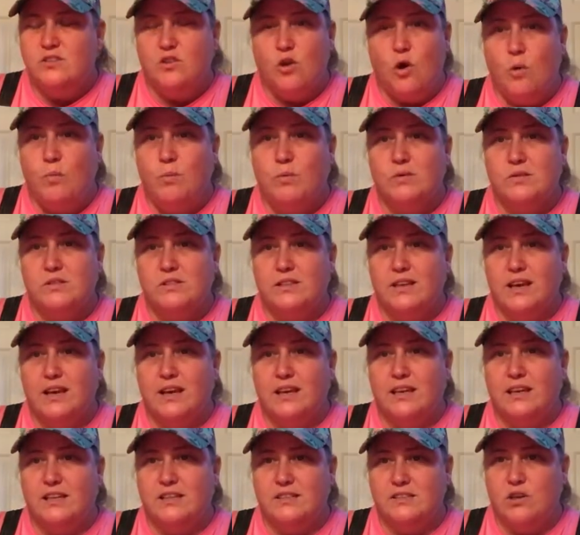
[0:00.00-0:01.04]
almost
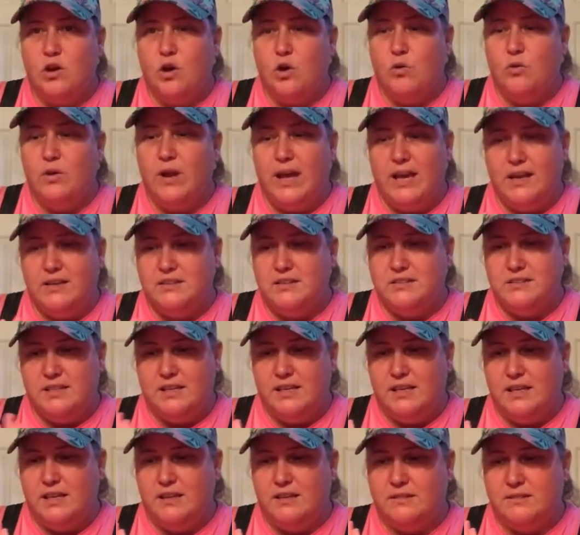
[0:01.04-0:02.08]
like its own
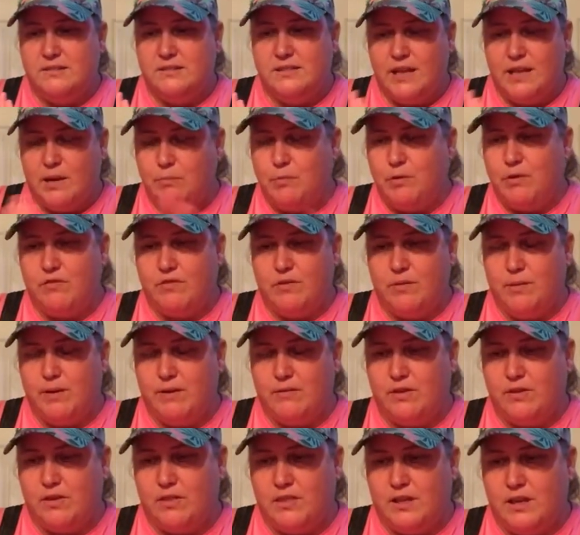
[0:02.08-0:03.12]
entity separate from
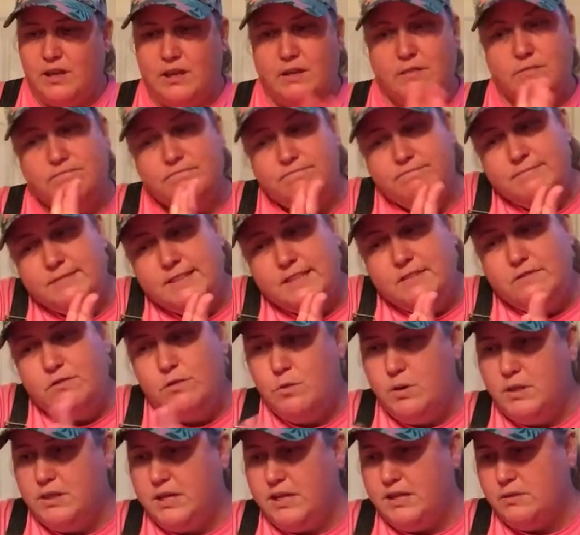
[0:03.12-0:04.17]
everything, for
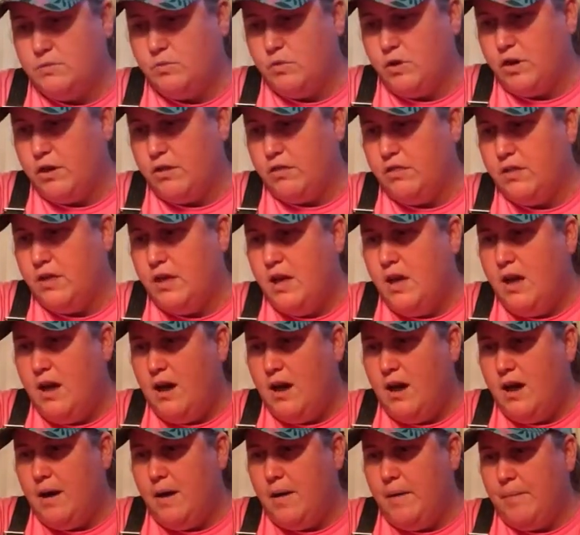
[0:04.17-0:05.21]
what that's worth.
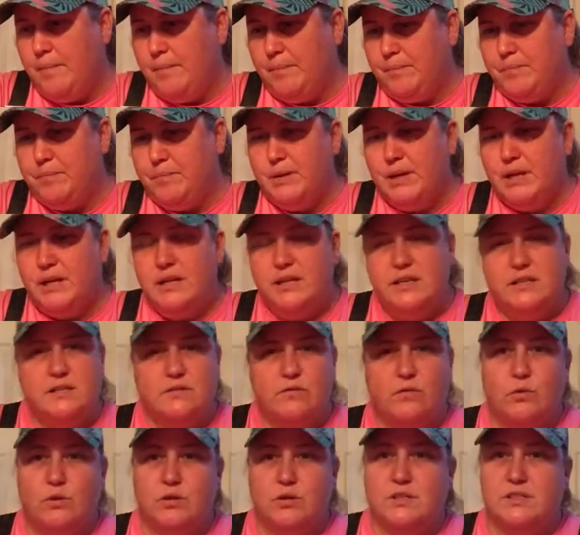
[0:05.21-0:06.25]
But it is,
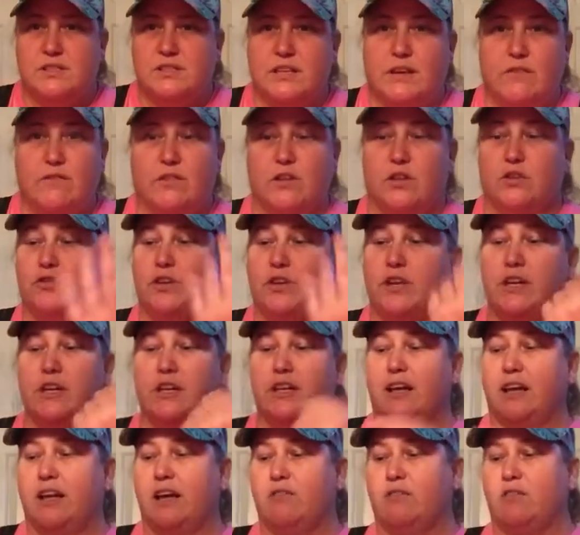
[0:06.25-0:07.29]
of course, Teflon treated
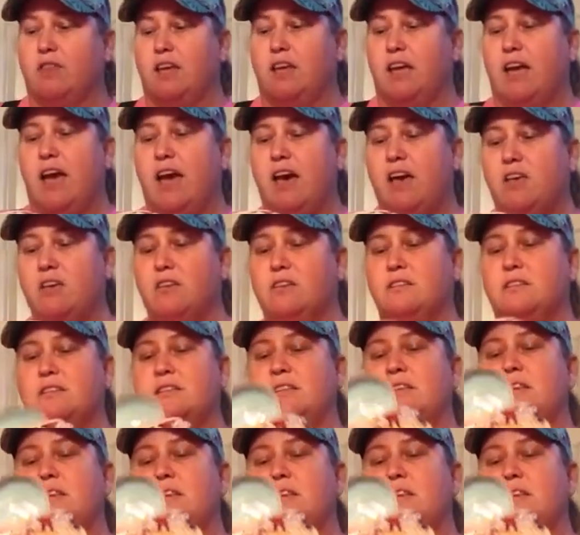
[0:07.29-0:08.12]
like everything else,